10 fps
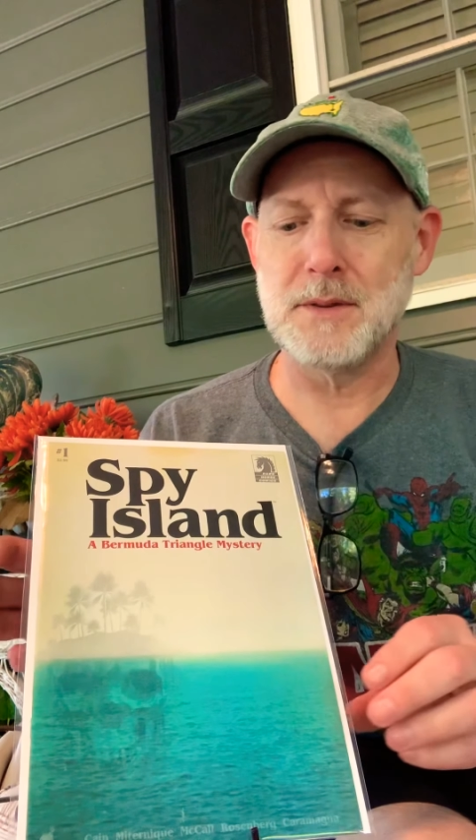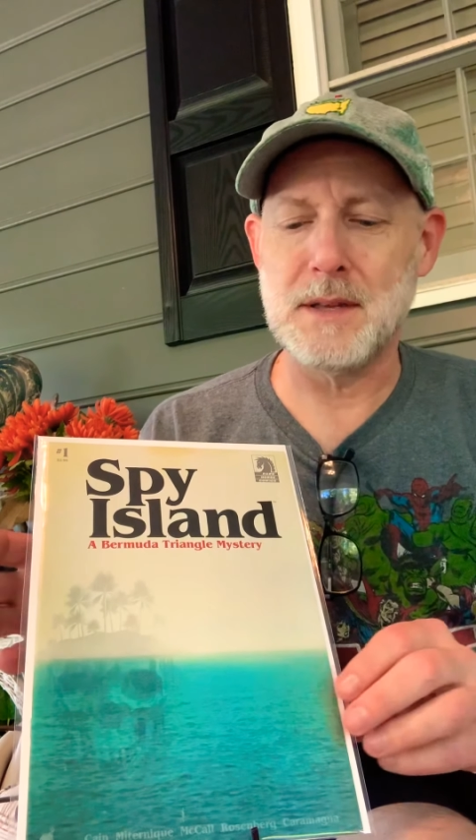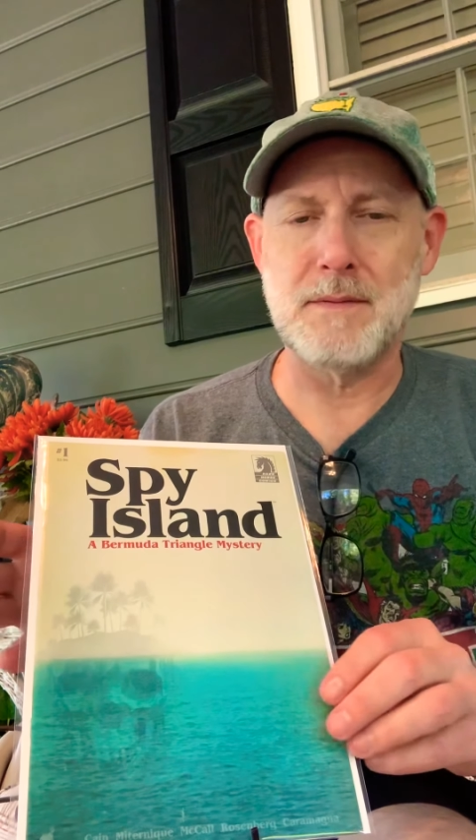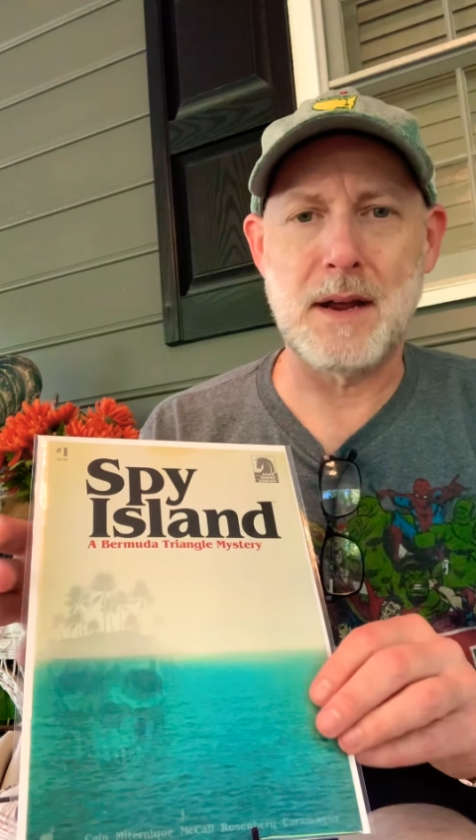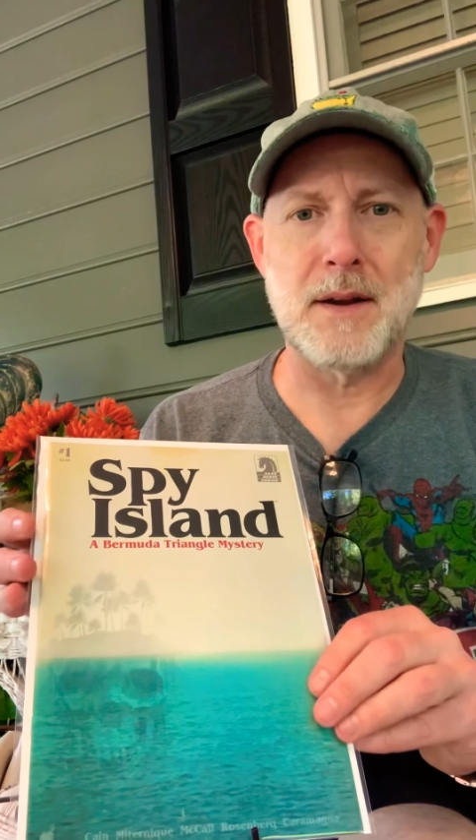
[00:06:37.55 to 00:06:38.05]
the
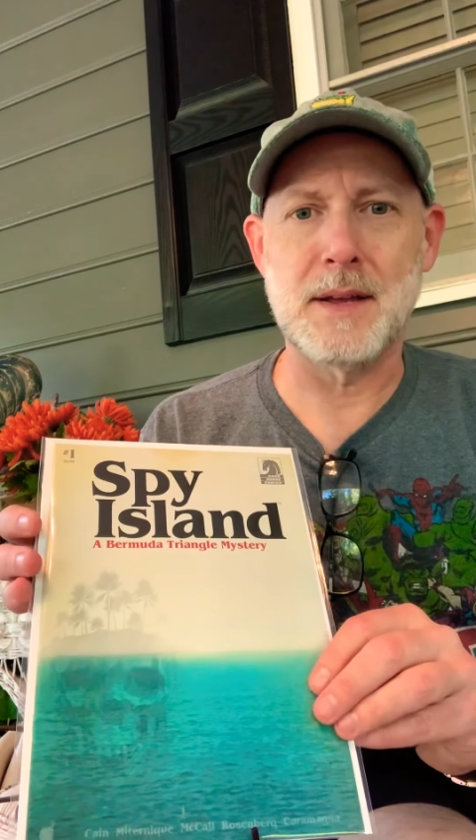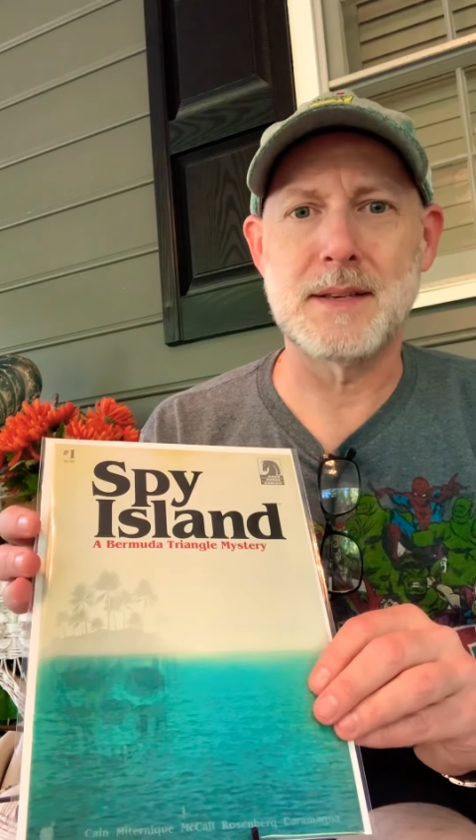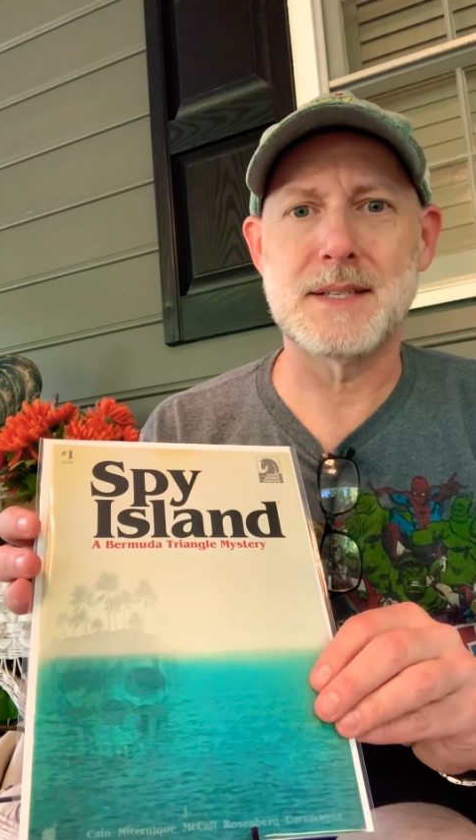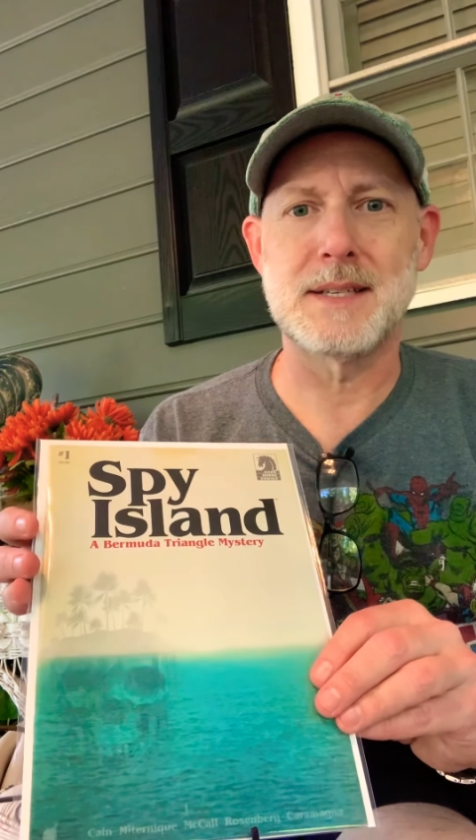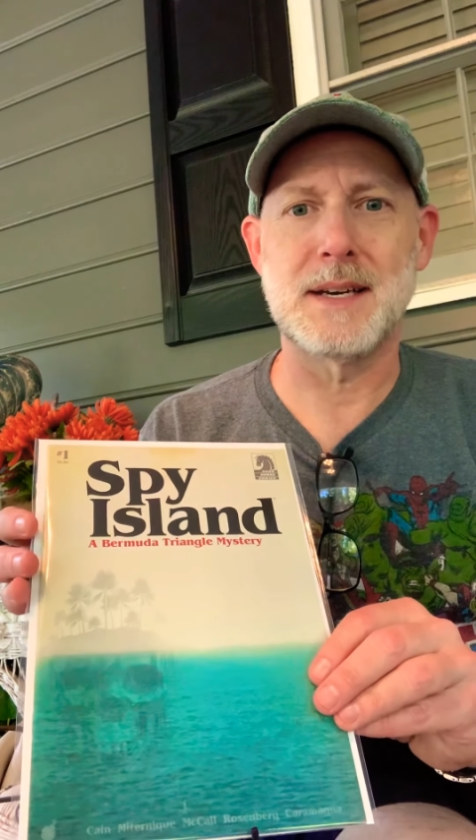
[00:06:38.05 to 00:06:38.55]

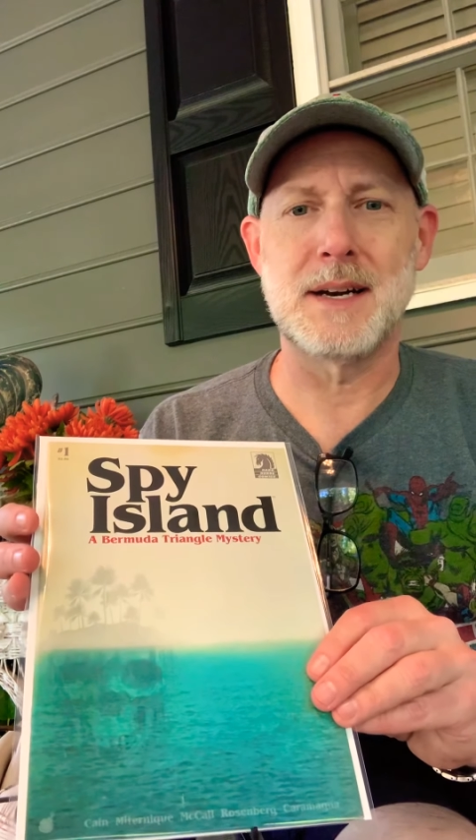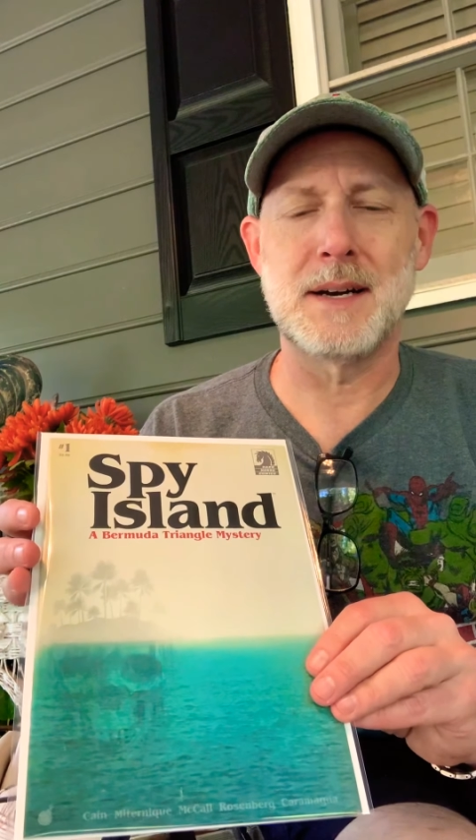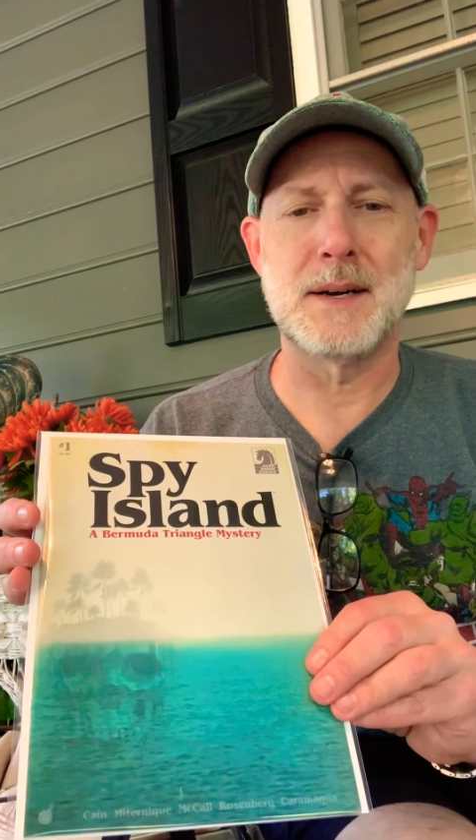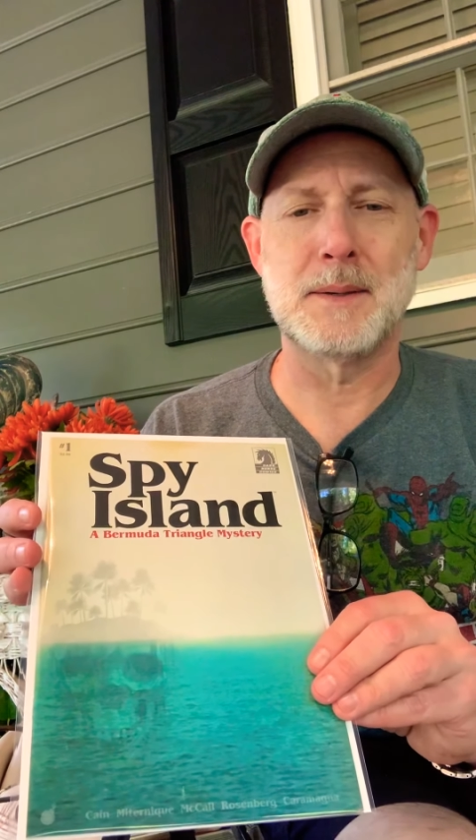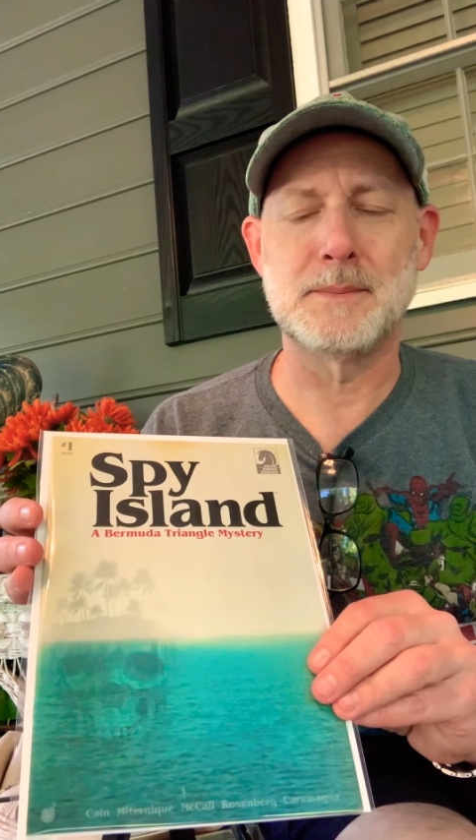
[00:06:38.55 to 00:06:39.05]
variant
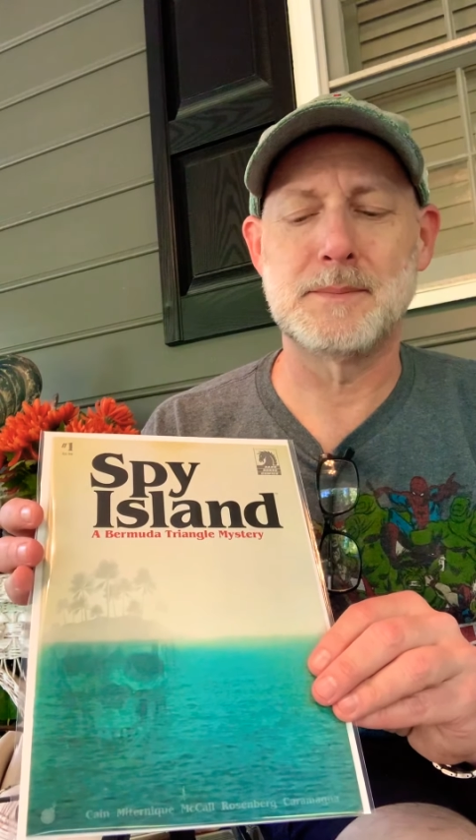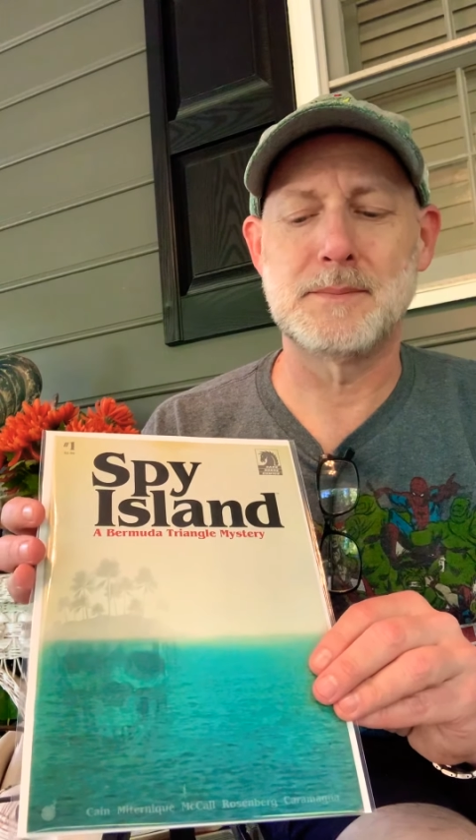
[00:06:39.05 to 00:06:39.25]
kind